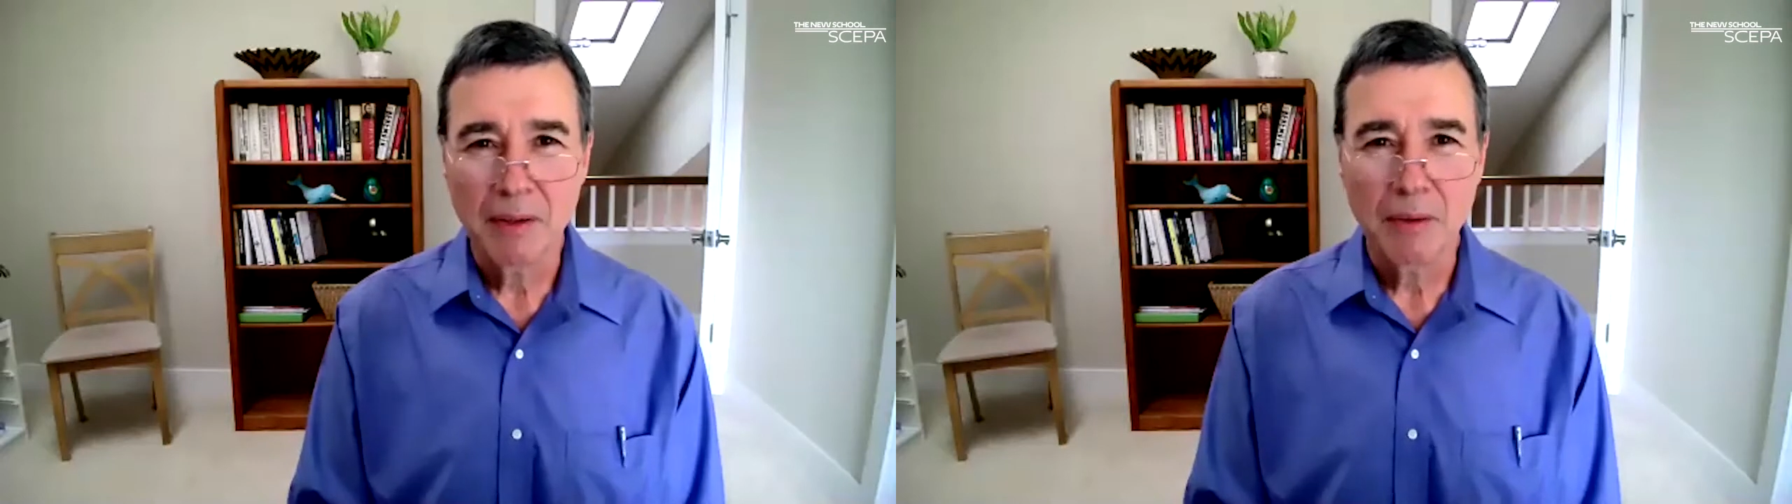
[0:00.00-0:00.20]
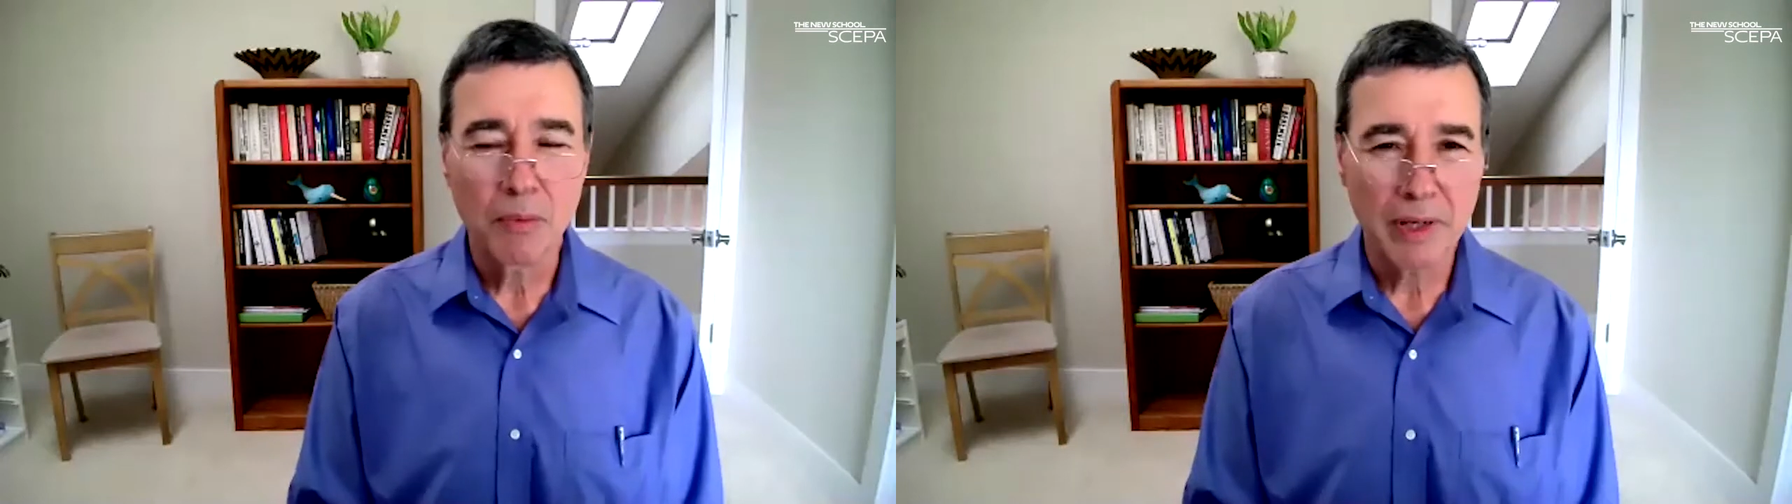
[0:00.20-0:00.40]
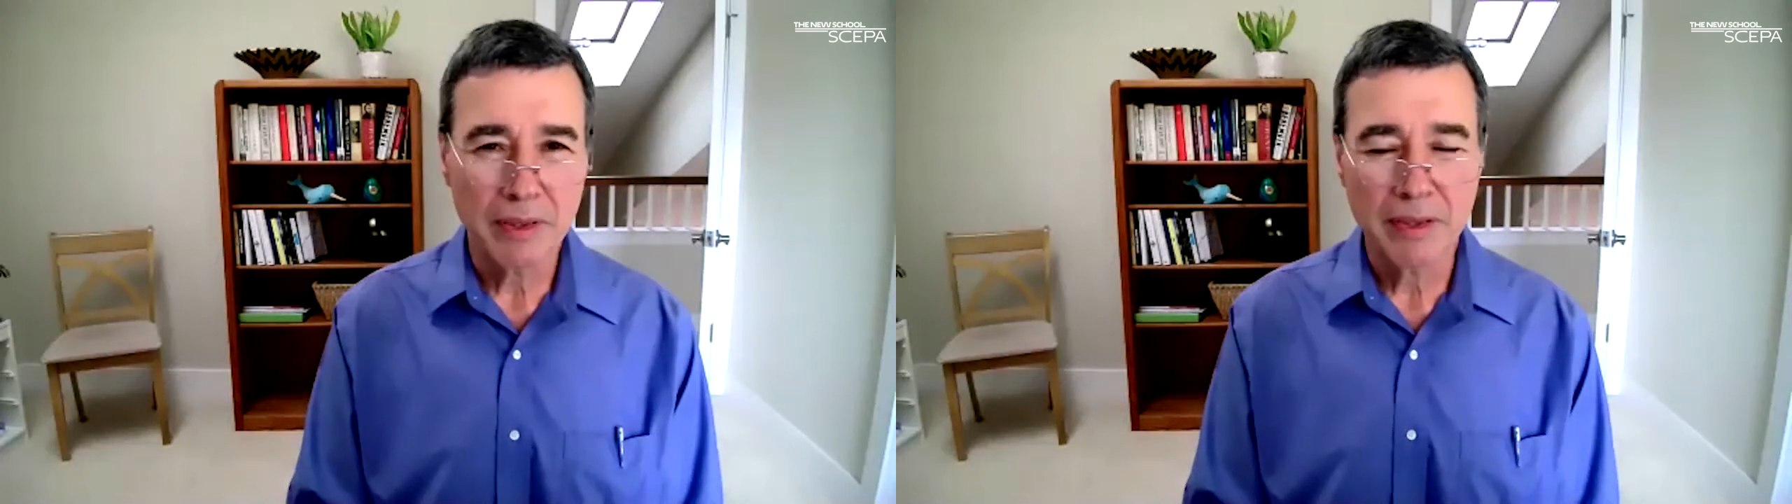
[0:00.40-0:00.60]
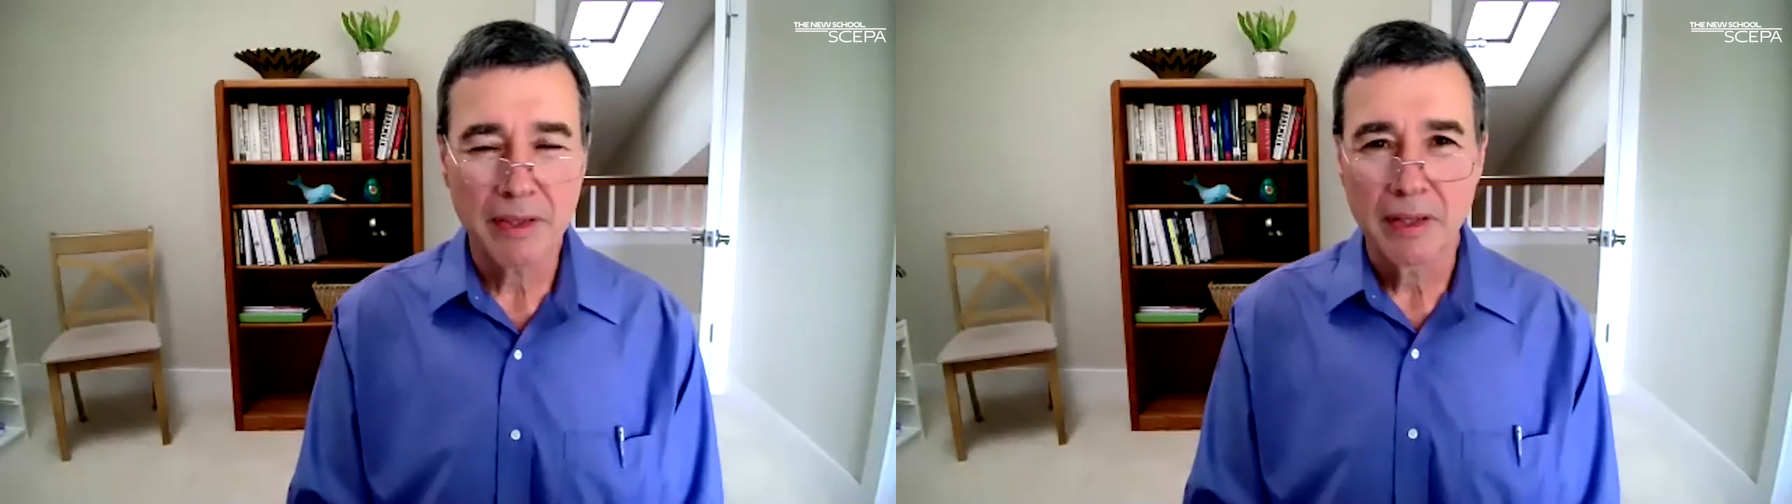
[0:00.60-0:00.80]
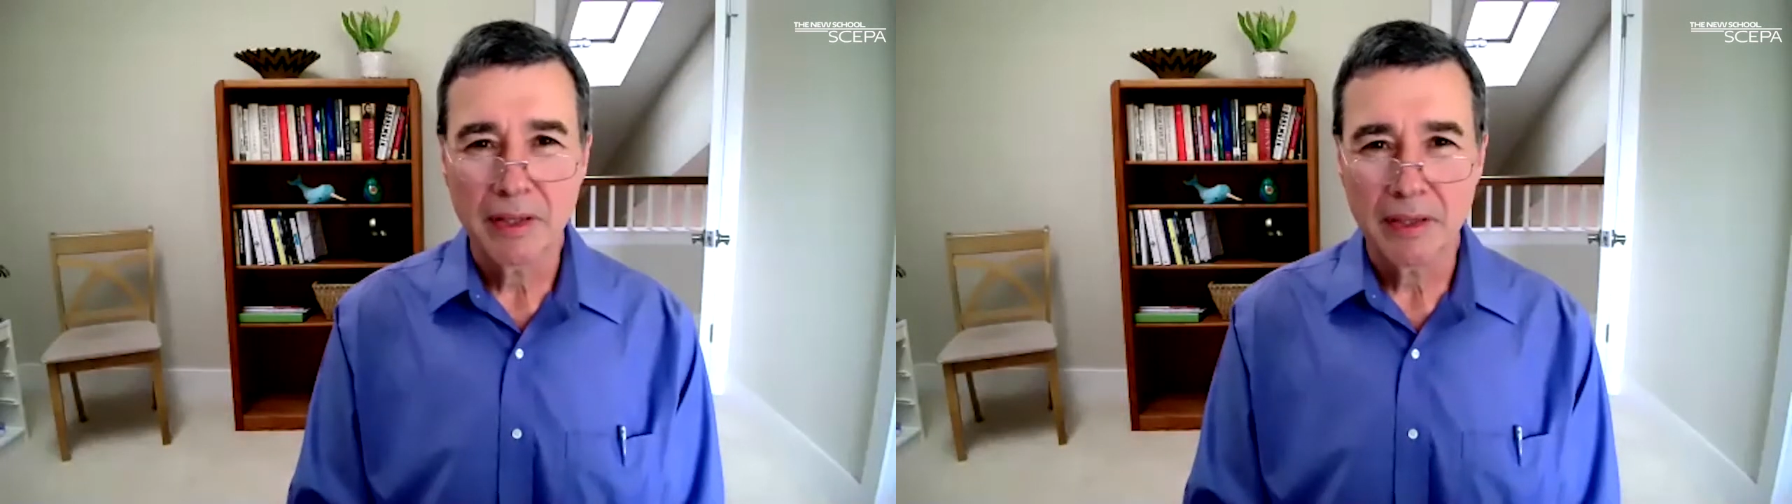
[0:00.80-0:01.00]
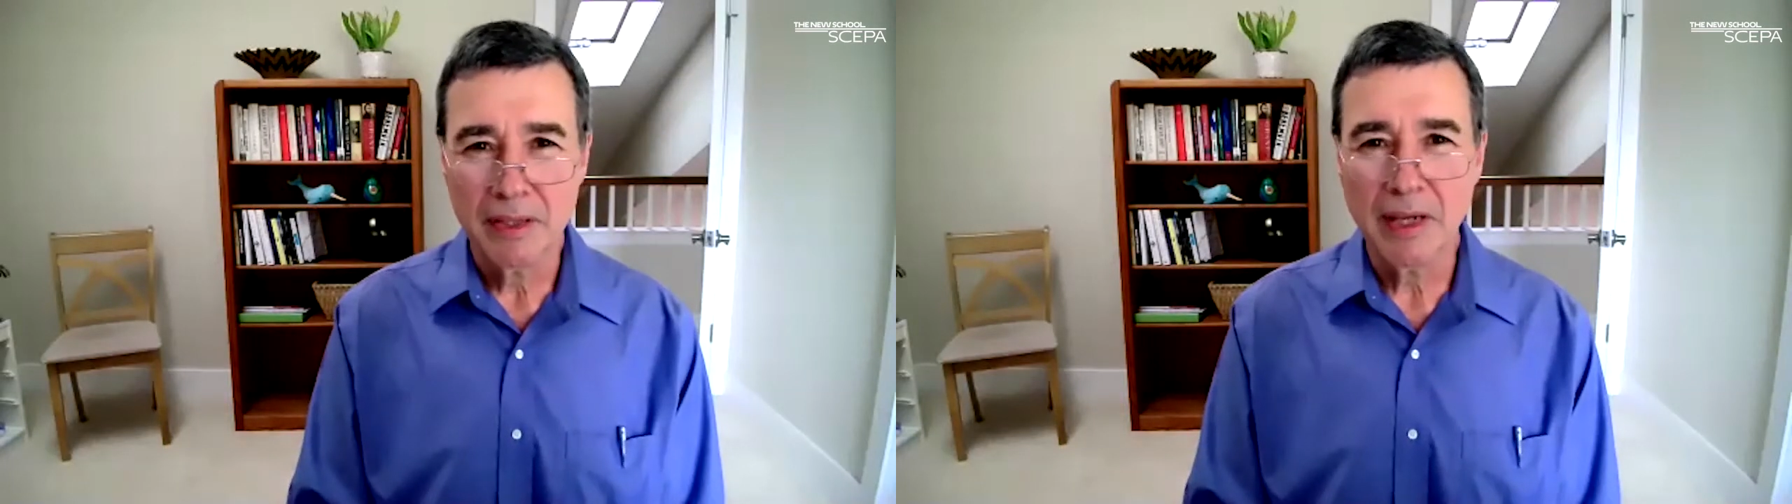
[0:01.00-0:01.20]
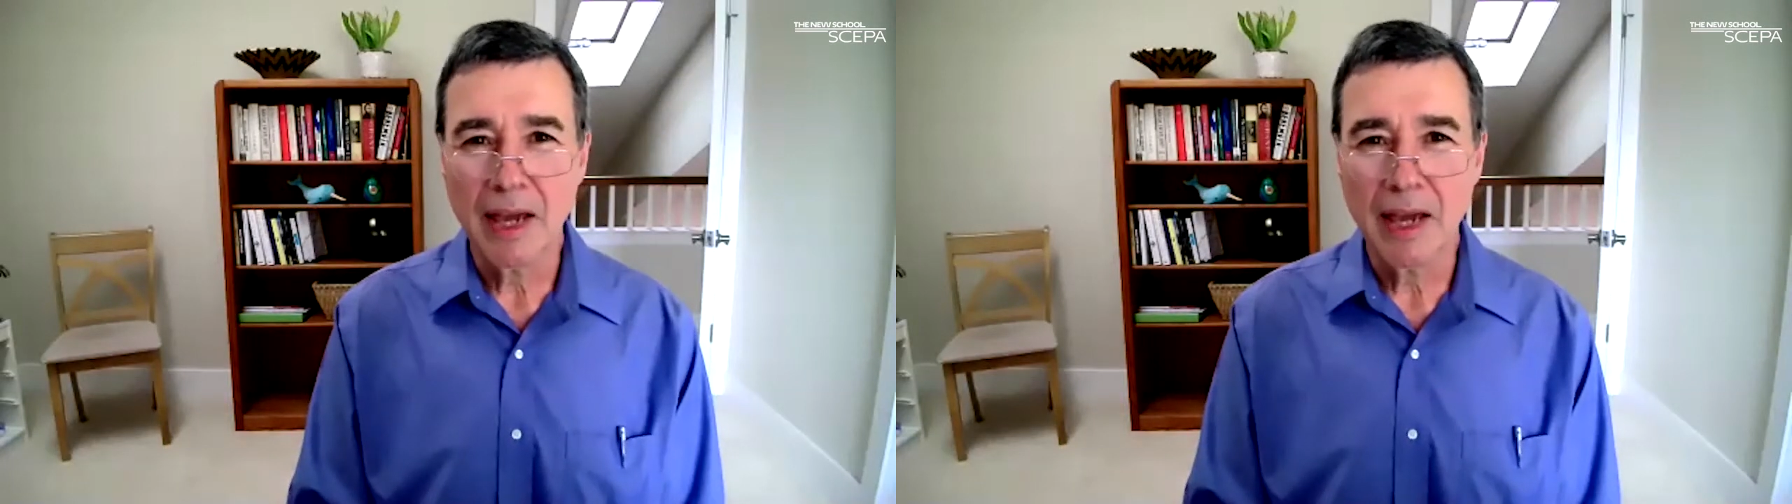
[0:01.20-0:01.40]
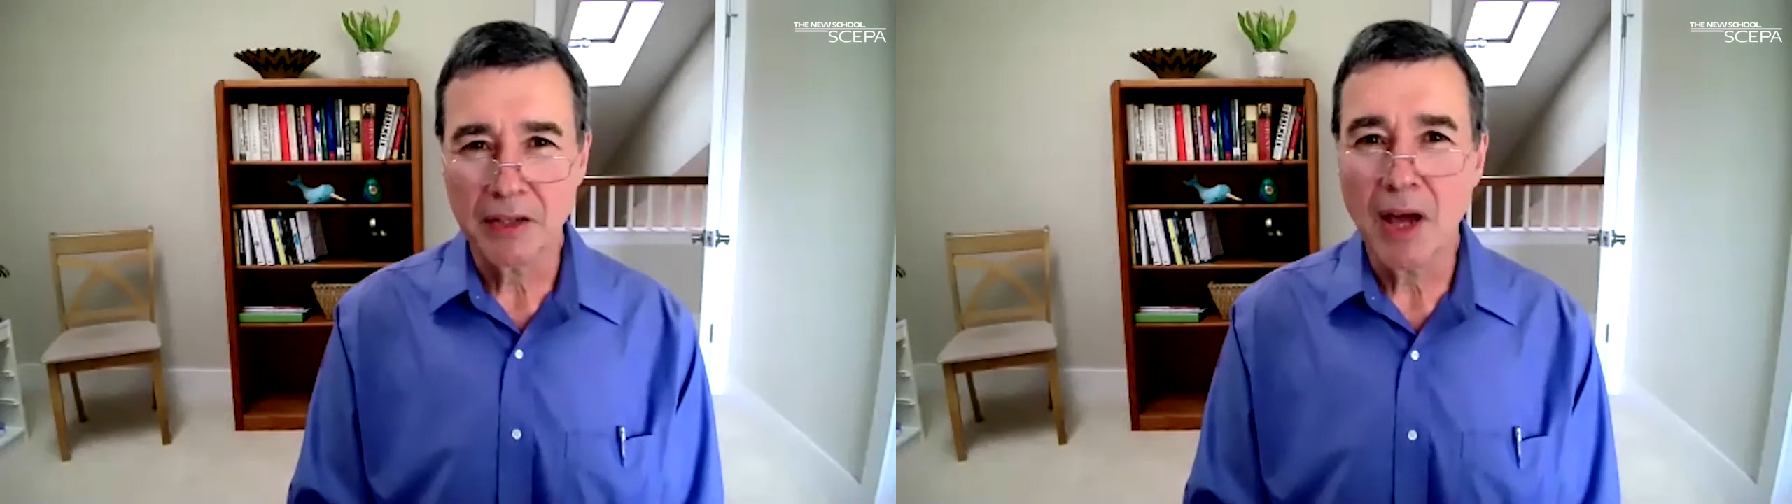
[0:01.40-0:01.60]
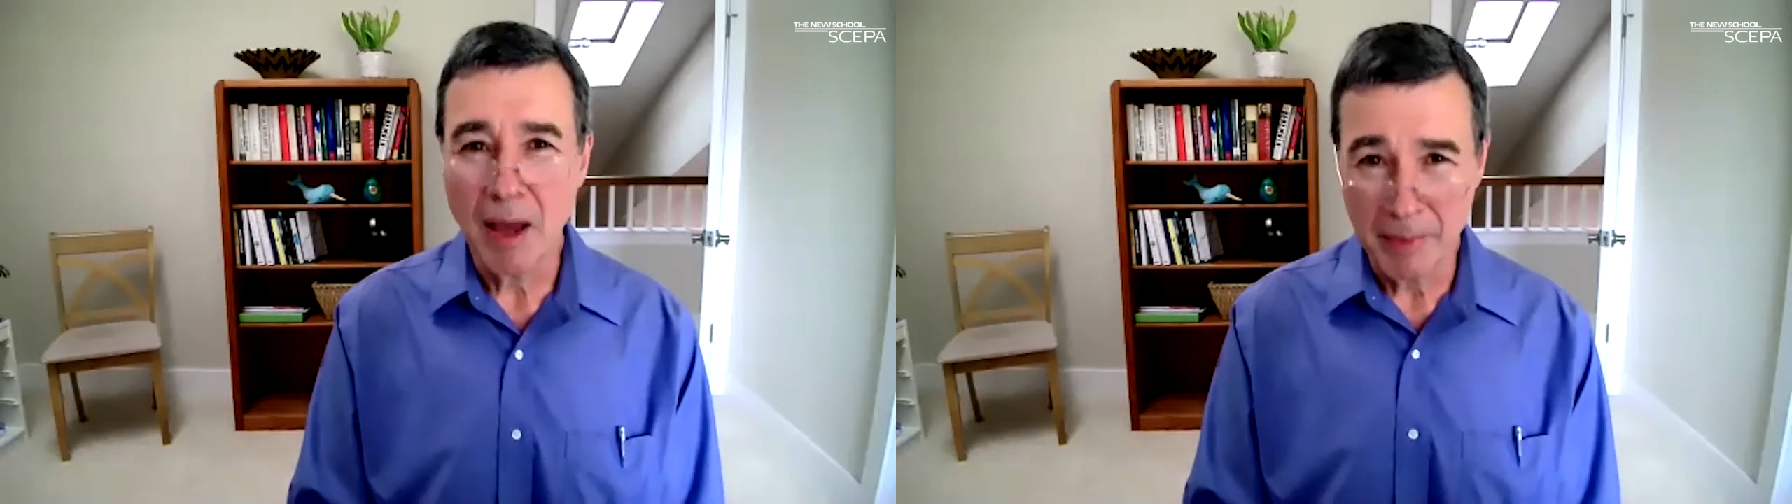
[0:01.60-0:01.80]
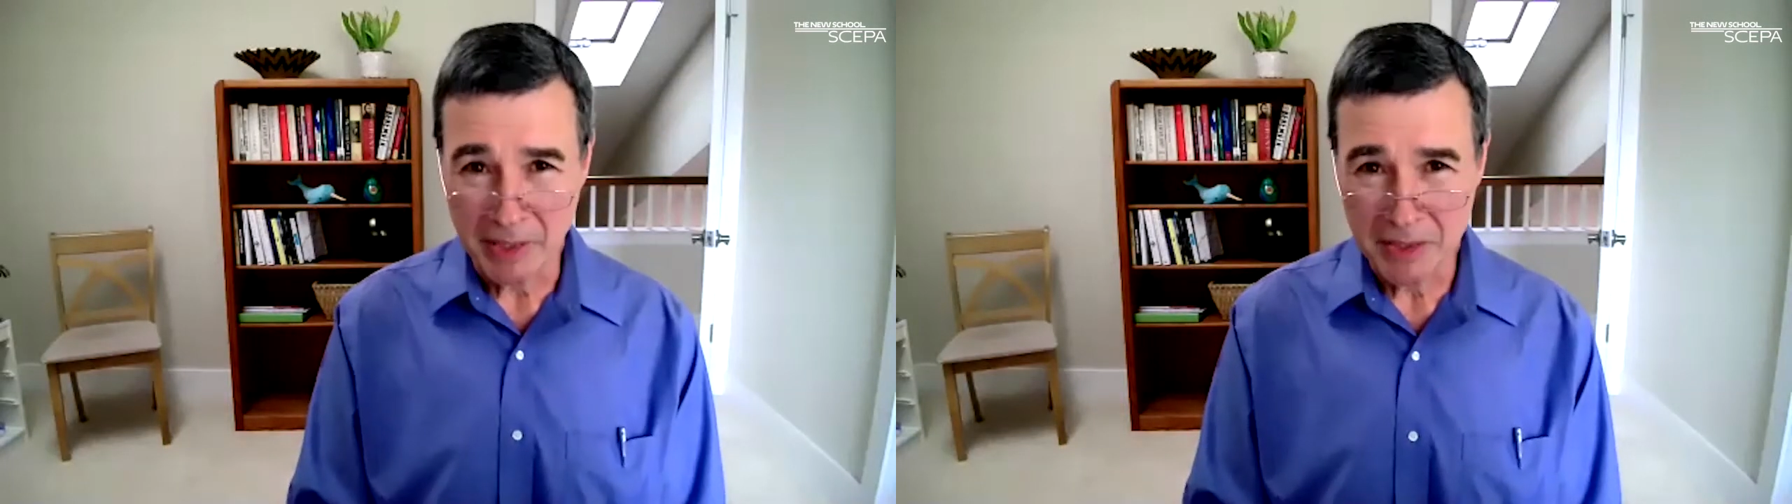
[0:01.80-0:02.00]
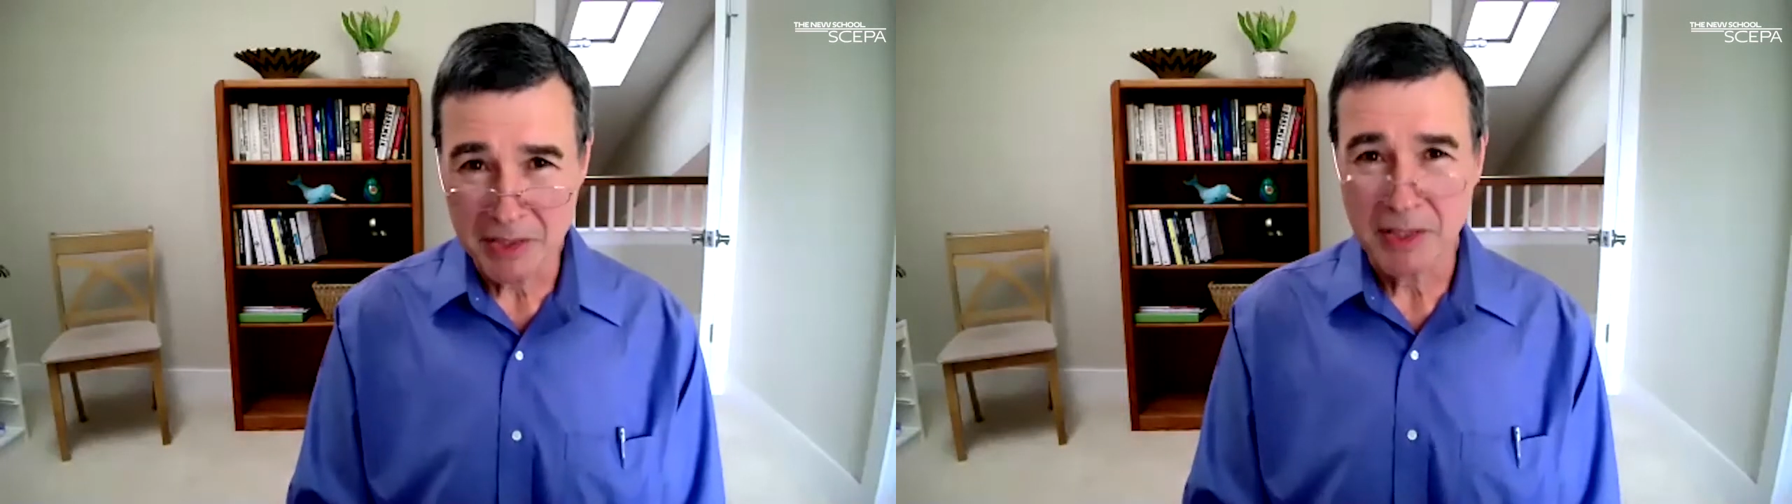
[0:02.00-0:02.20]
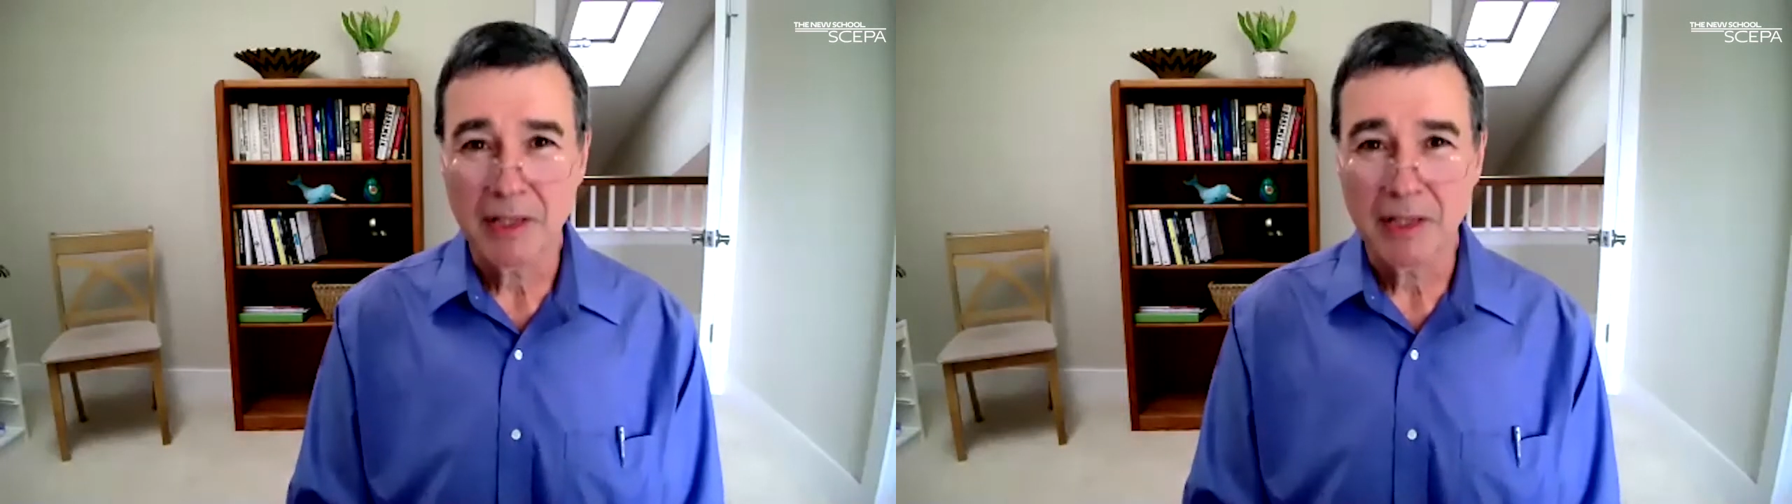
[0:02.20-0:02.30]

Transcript: with the economics.